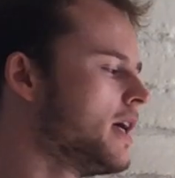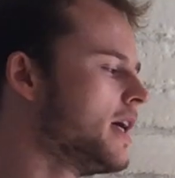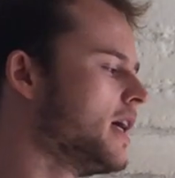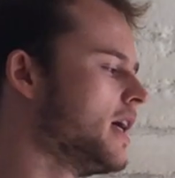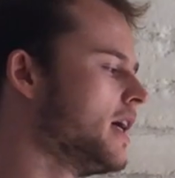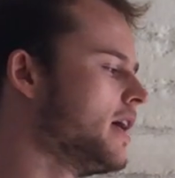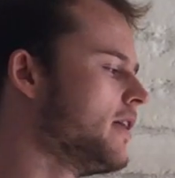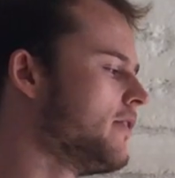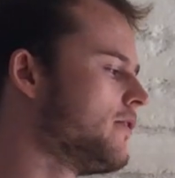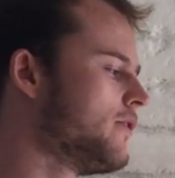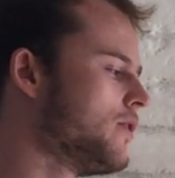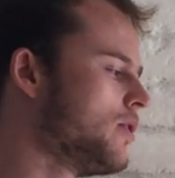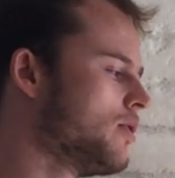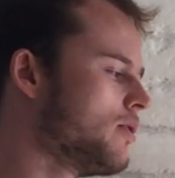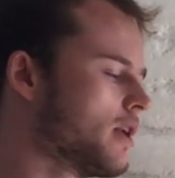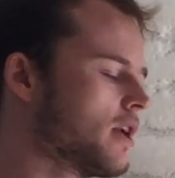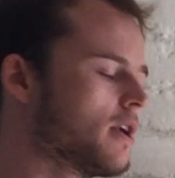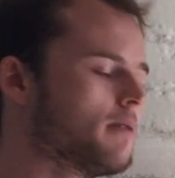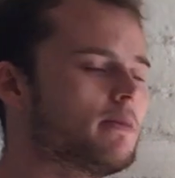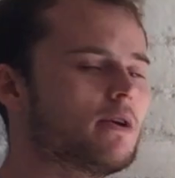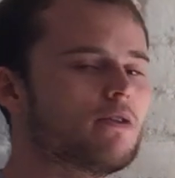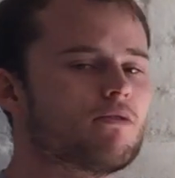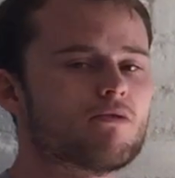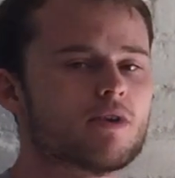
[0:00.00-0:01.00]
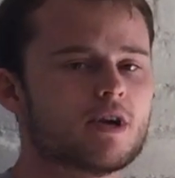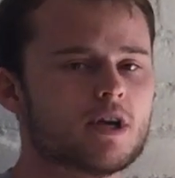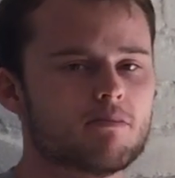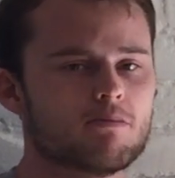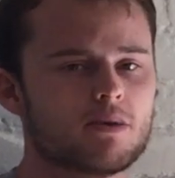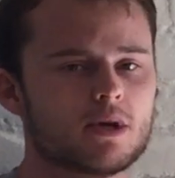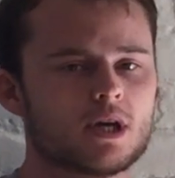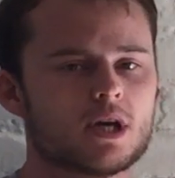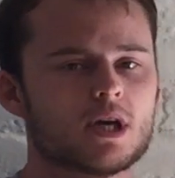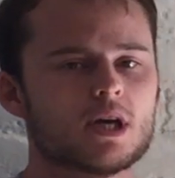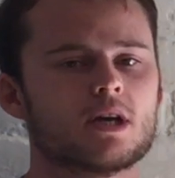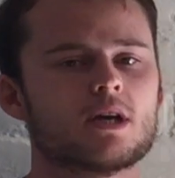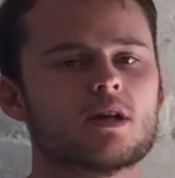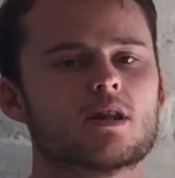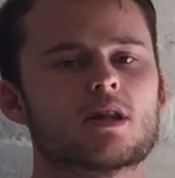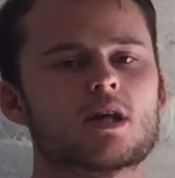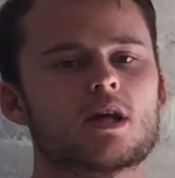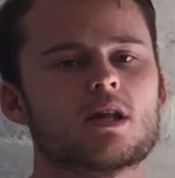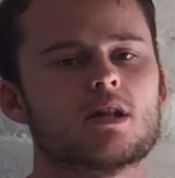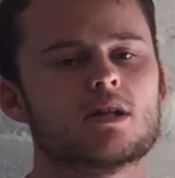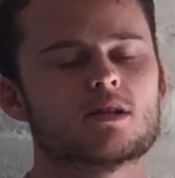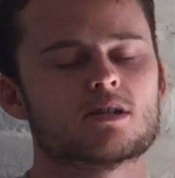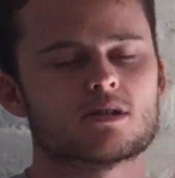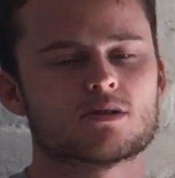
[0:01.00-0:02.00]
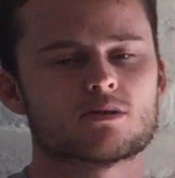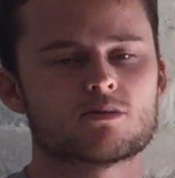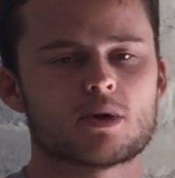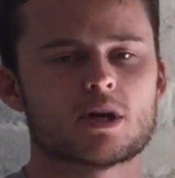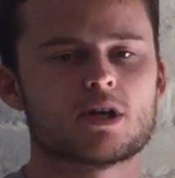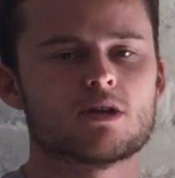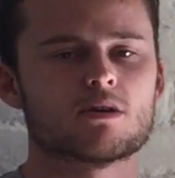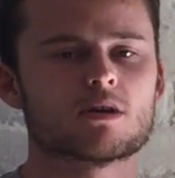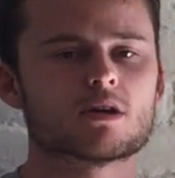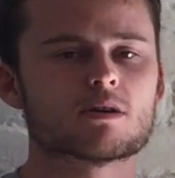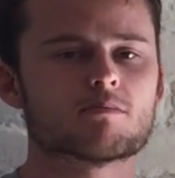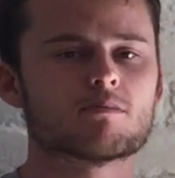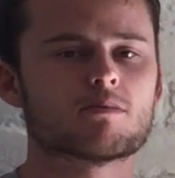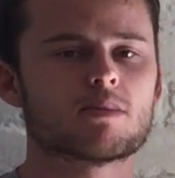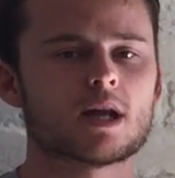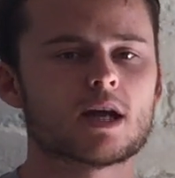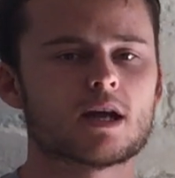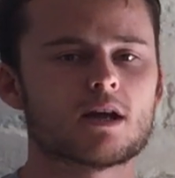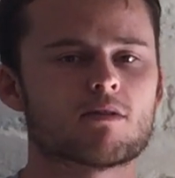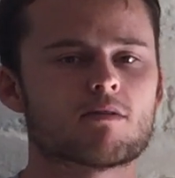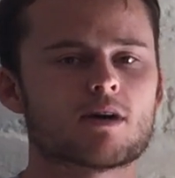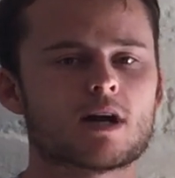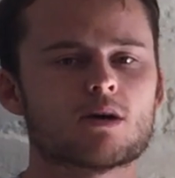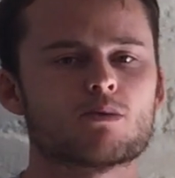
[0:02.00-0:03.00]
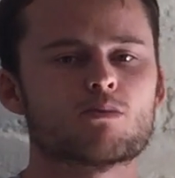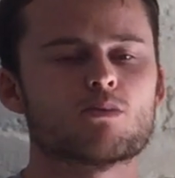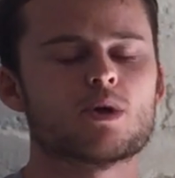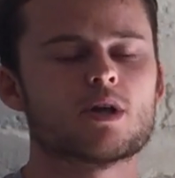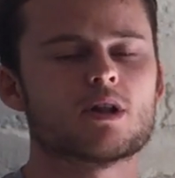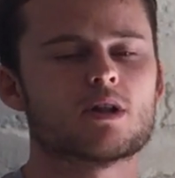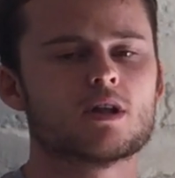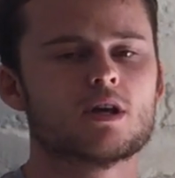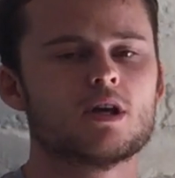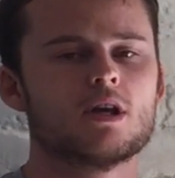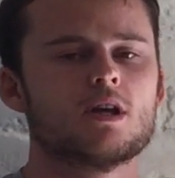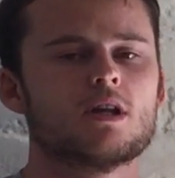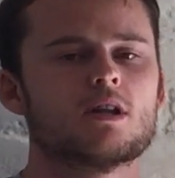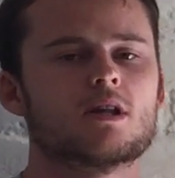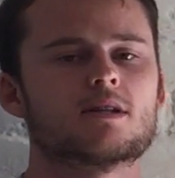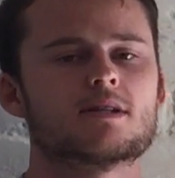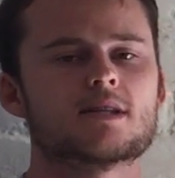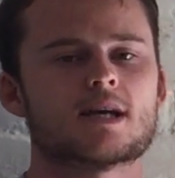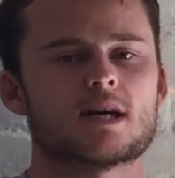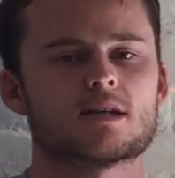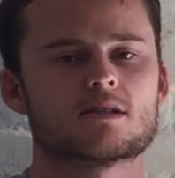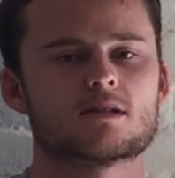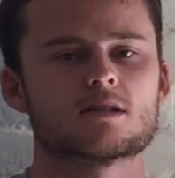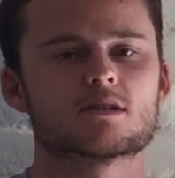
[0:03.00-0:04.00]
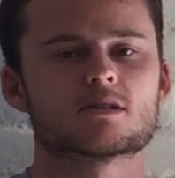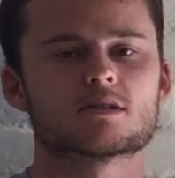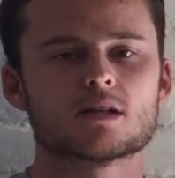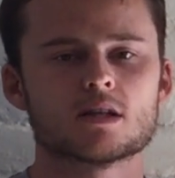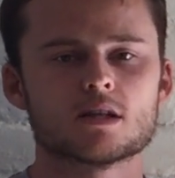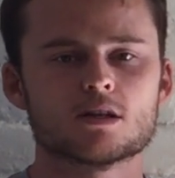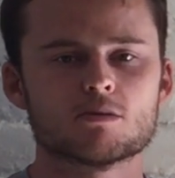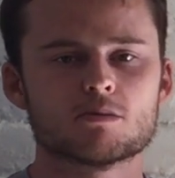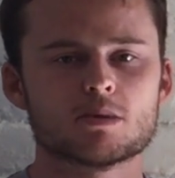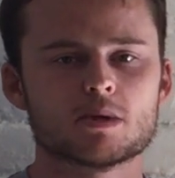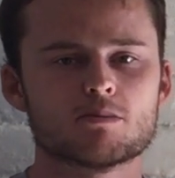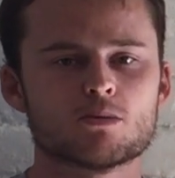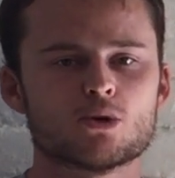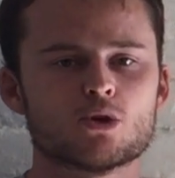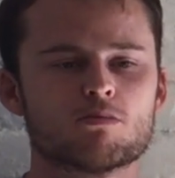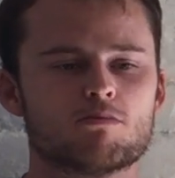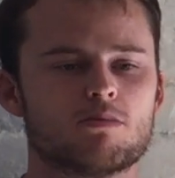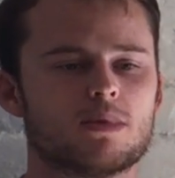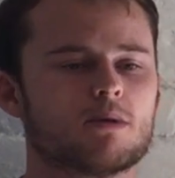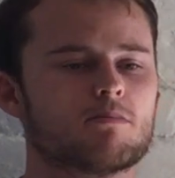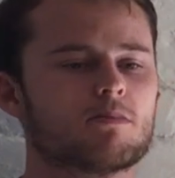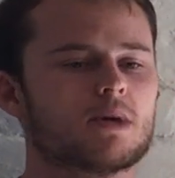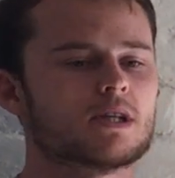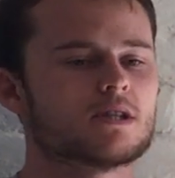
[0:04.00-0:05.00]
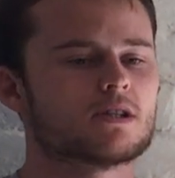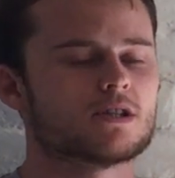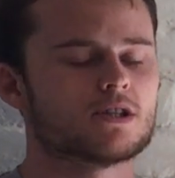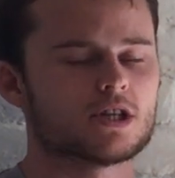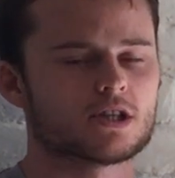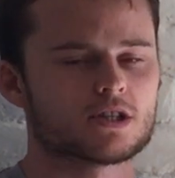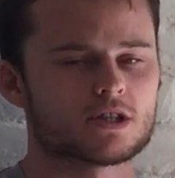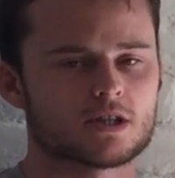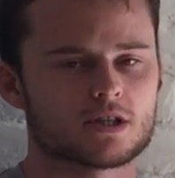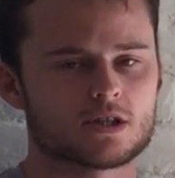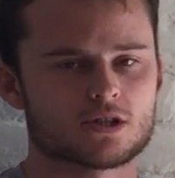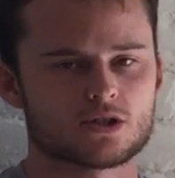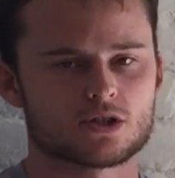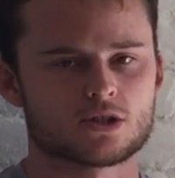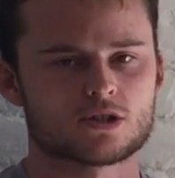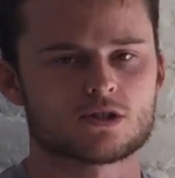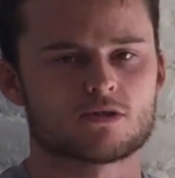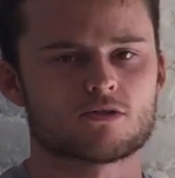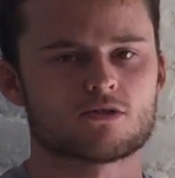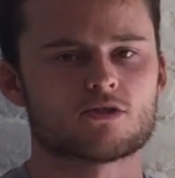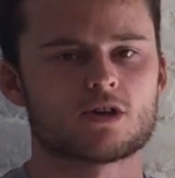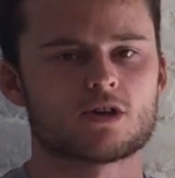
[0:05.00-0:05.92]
If you're going to be repeating, then this is where you can play around with the tactics a little bit more, but my suggestion is just to